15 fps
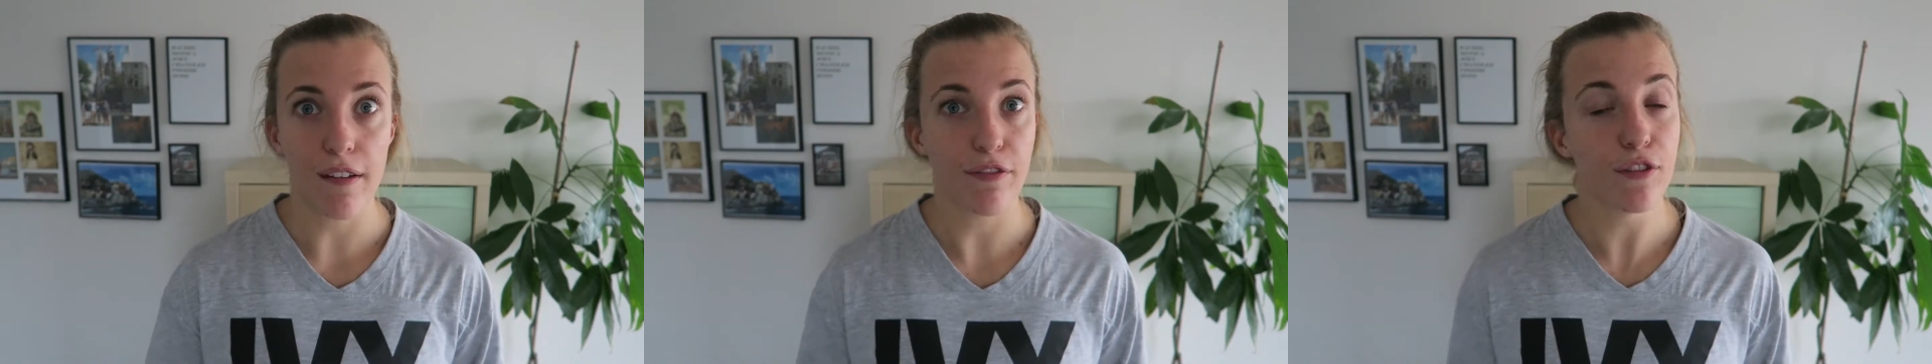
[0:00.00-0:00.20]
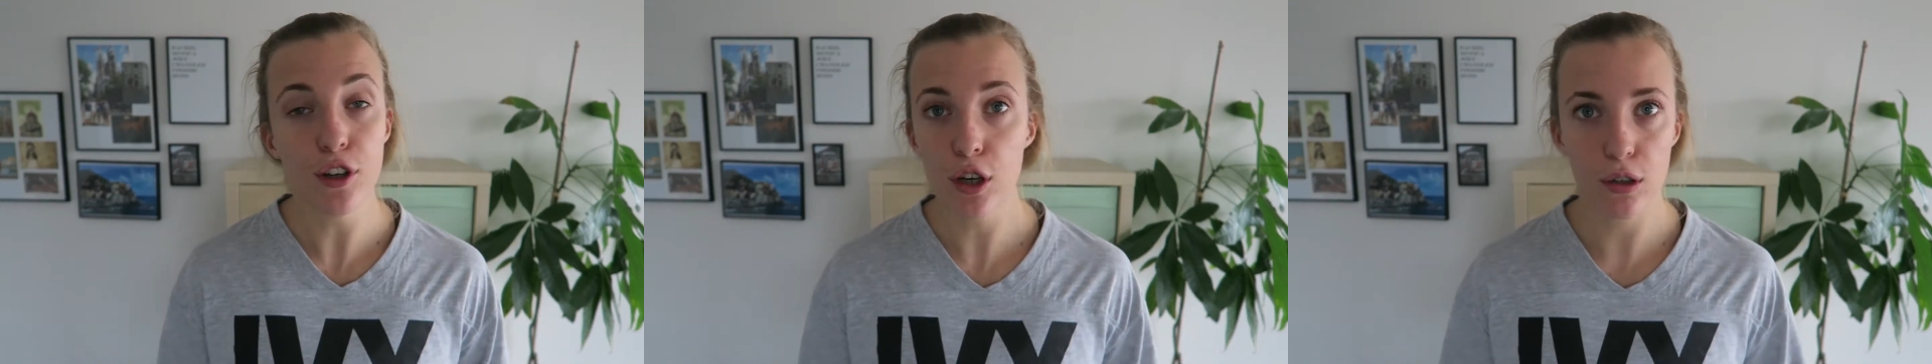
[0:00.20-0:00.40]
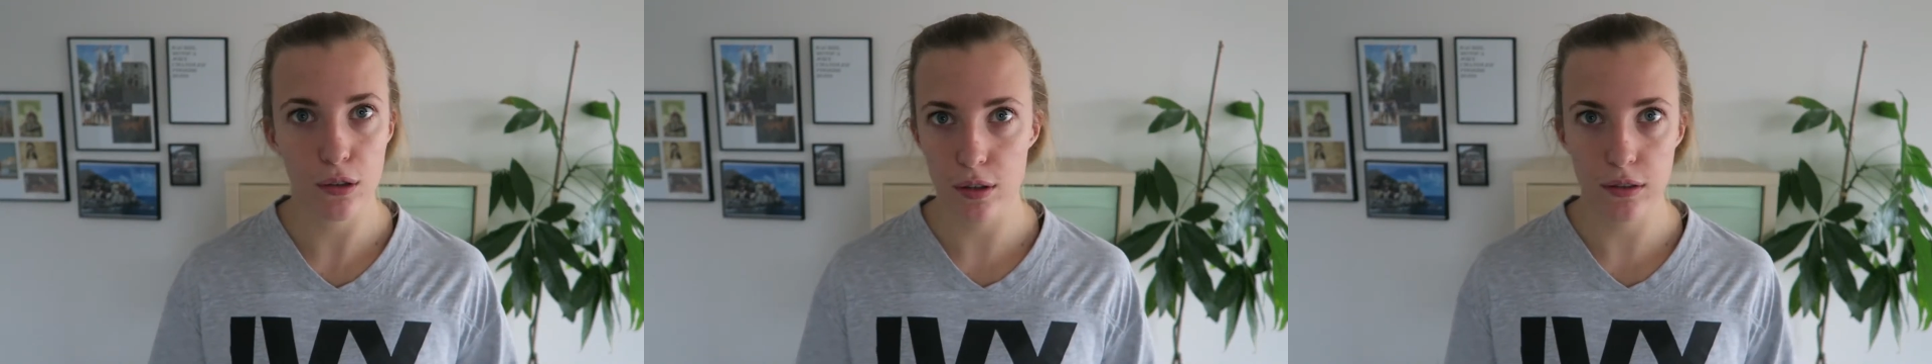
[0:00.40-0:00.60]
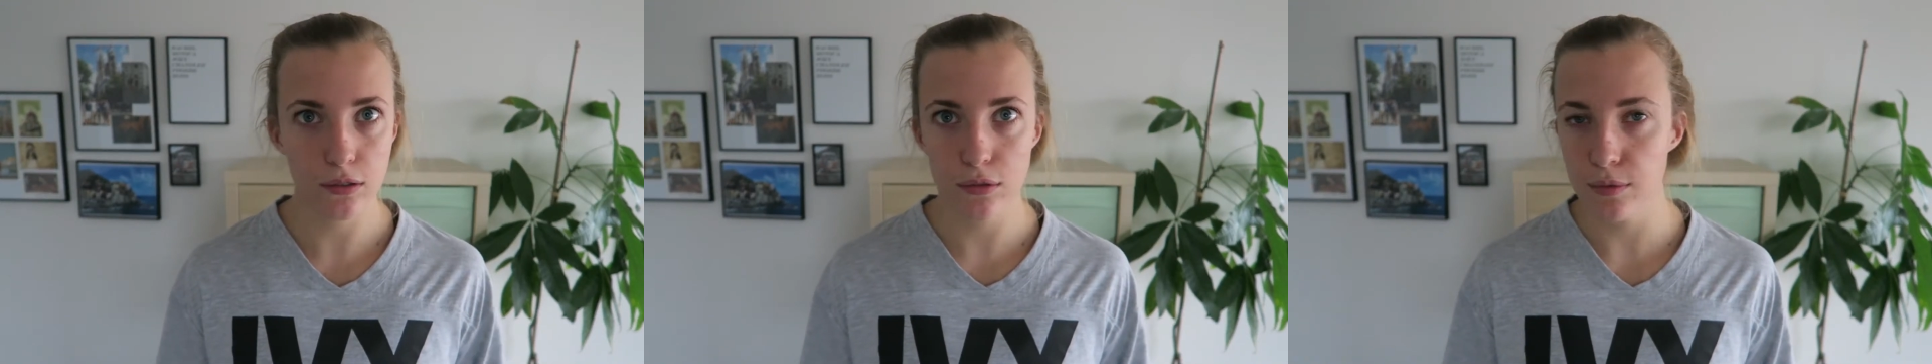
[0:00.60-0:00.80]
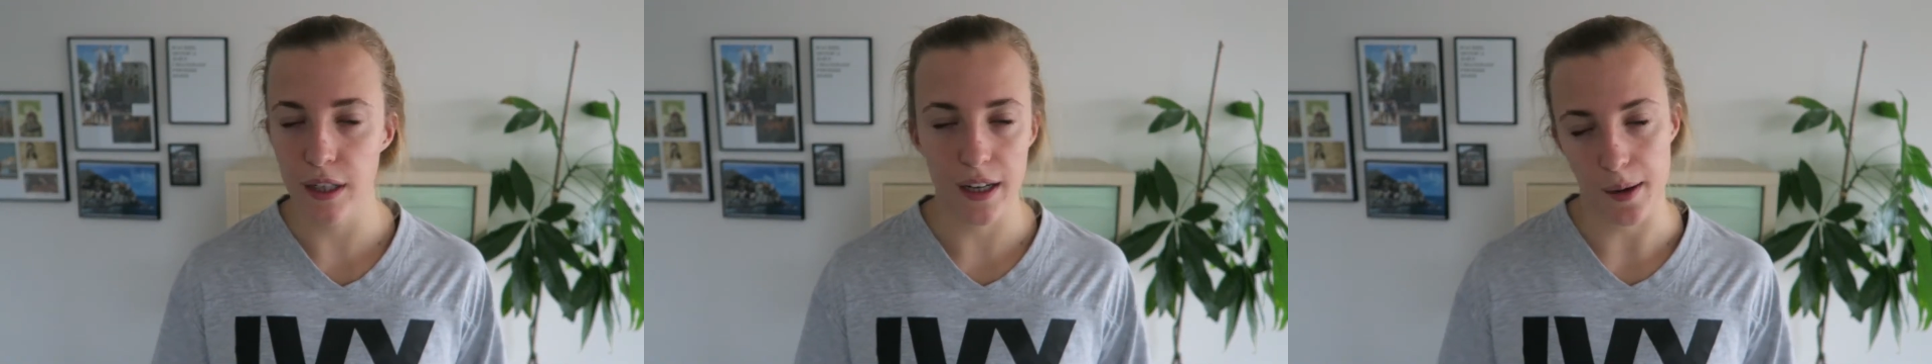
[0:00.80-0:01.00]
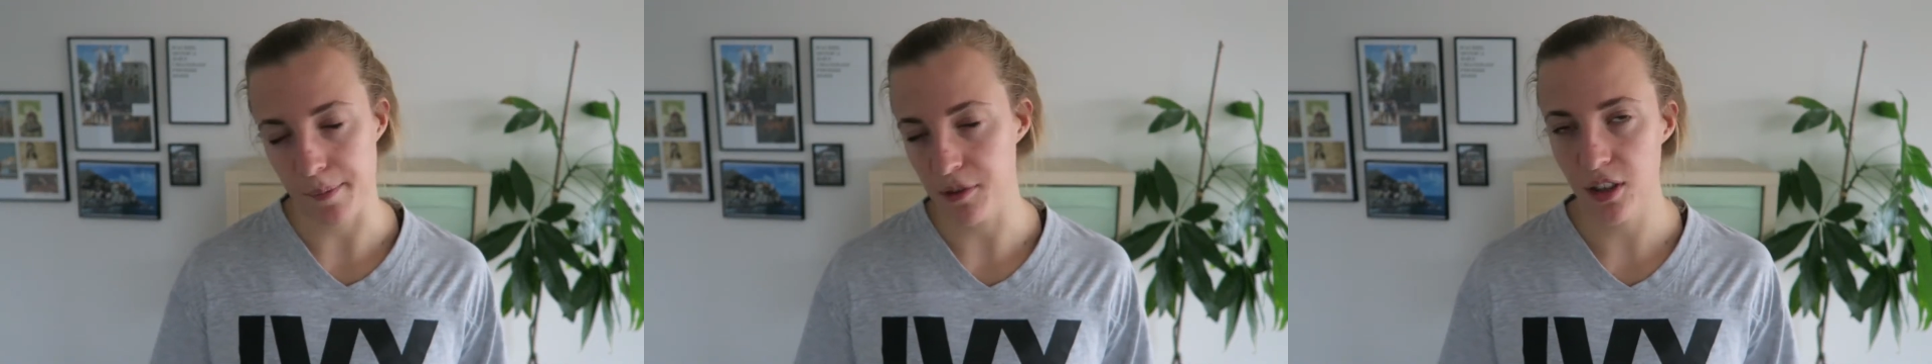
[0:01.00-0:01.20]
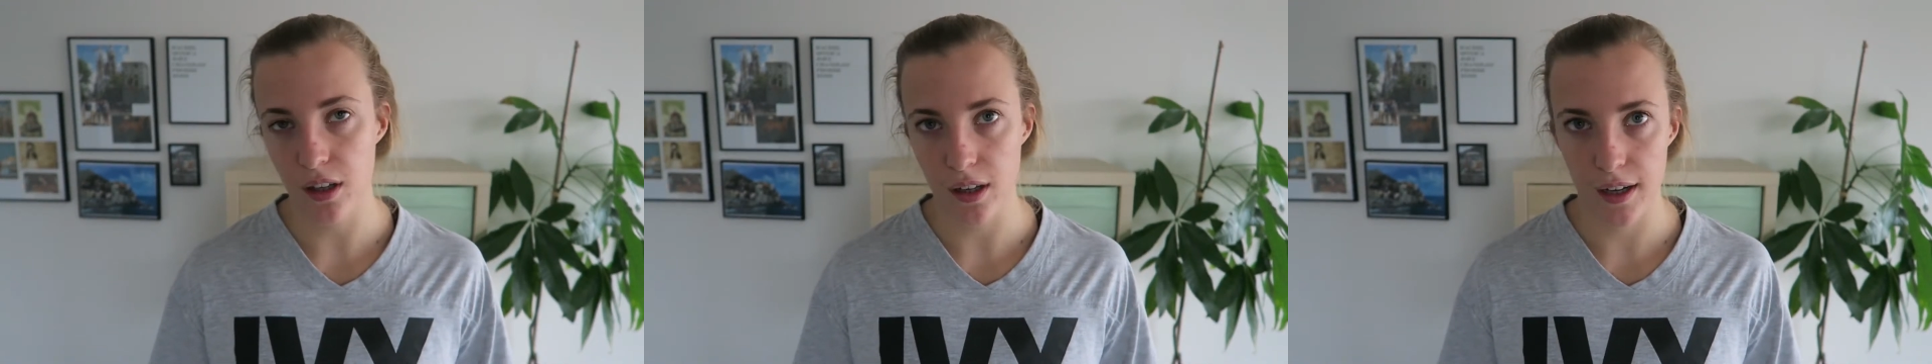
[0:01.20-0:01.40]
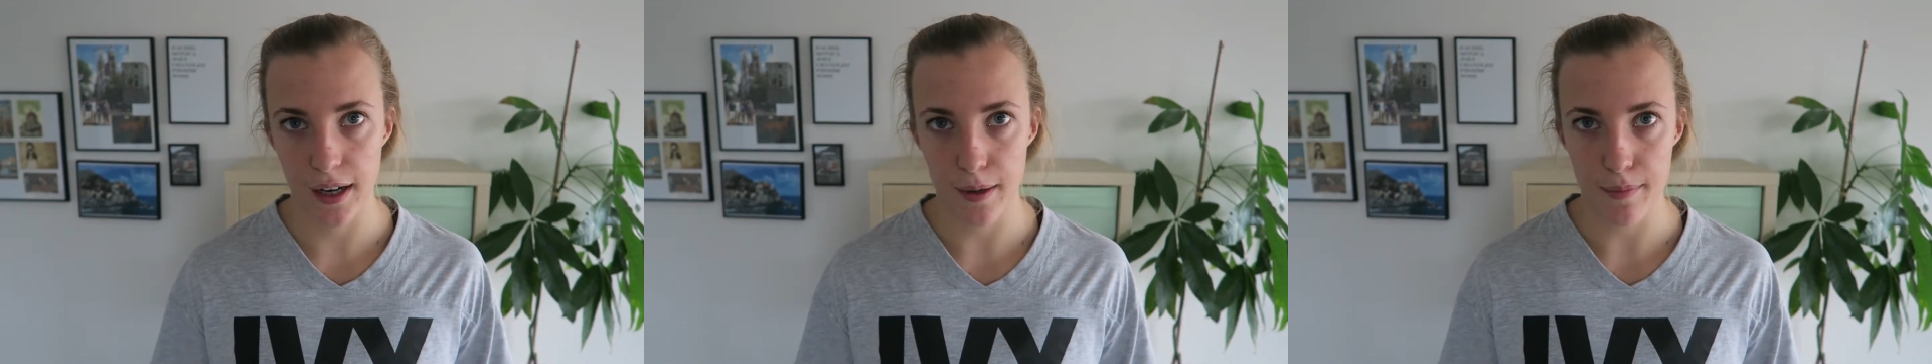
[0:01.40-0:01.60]
have no clue what I'm
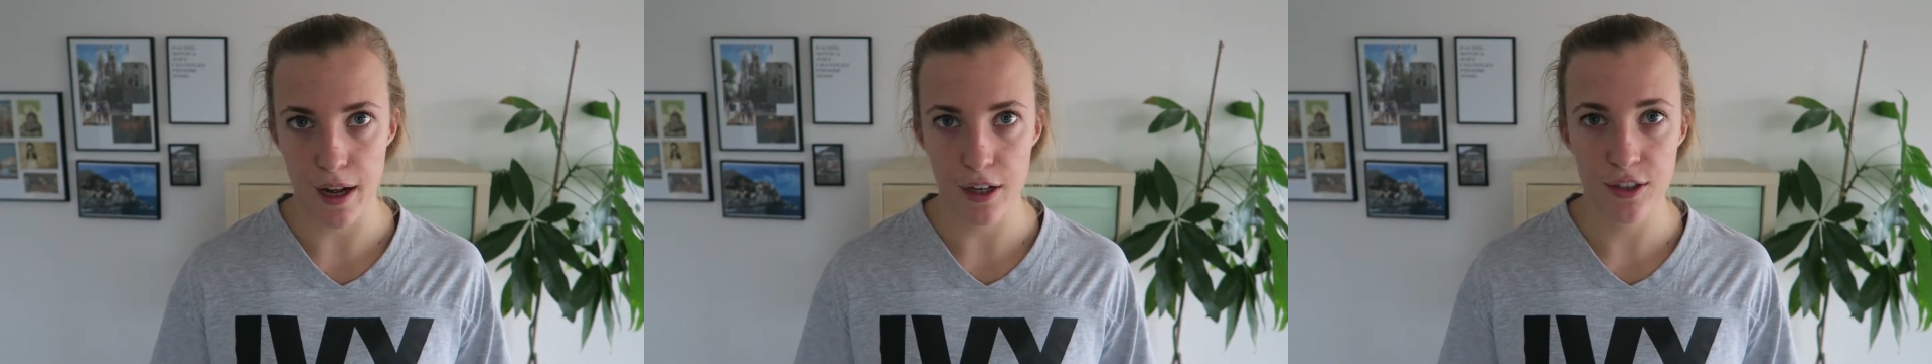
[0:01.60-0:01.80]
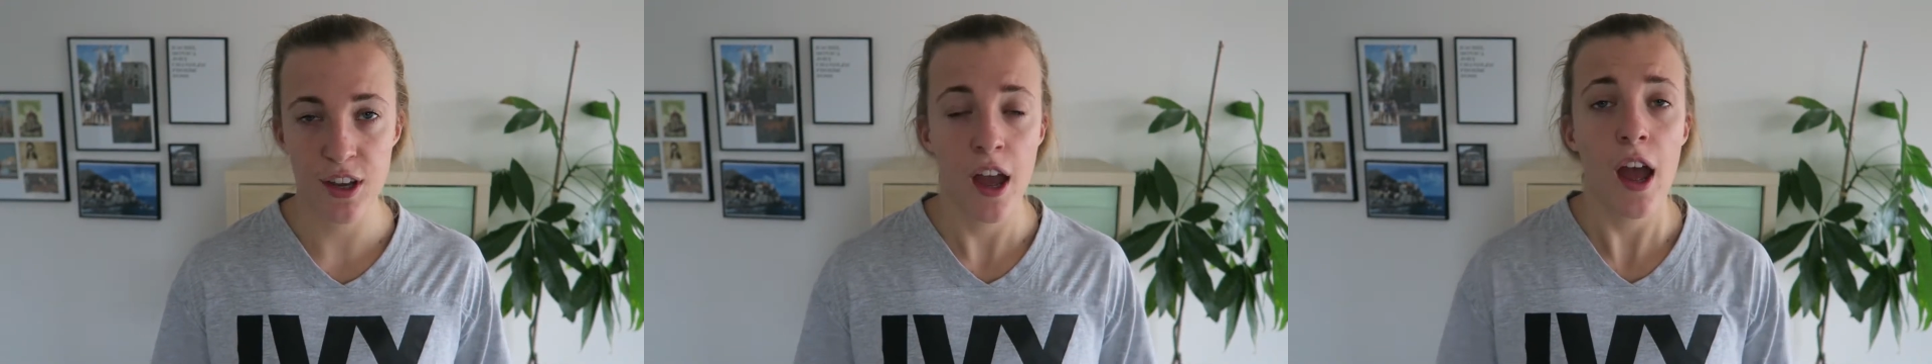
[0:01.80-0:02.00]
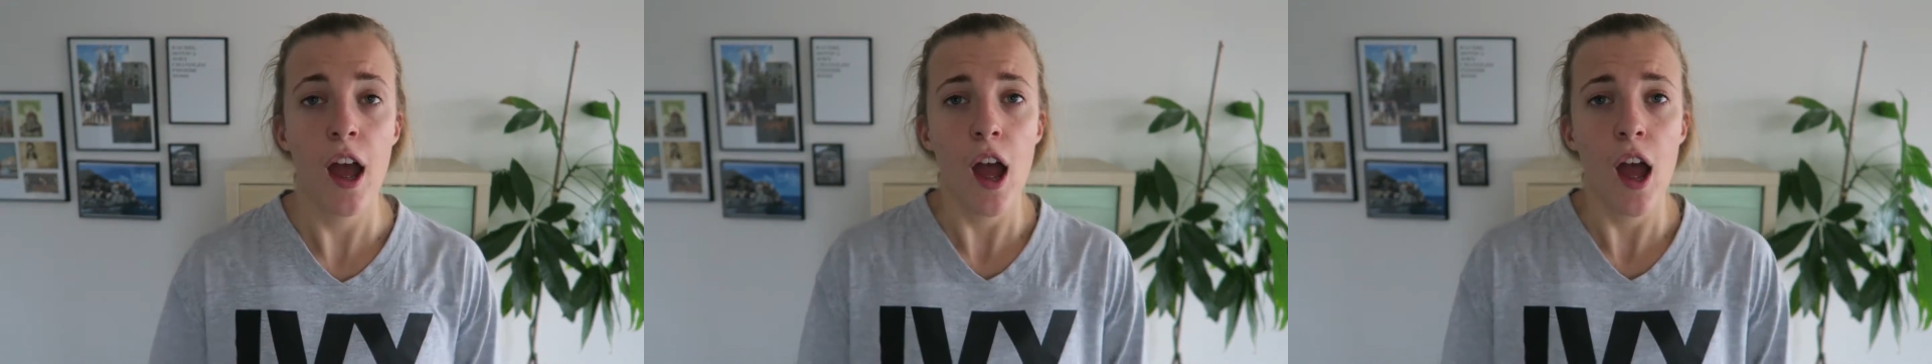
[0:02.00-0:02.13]
talking about.